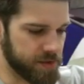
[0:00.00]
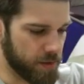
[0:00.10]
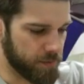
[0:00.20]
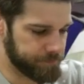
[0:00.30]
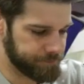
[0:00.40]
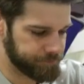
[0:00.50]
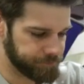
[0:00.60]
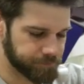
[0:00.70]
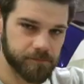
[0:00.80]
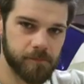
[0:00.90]
So
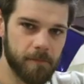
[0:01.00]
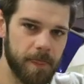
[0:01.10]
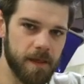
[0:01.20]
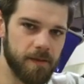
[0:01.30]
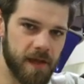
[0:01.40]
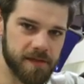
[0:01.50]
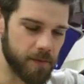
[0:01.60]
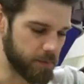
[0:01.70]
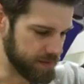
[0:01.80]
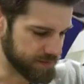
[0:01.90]
that's
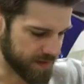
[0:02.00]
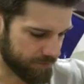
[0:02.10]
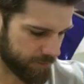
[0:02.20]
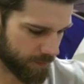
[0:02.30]
what we use that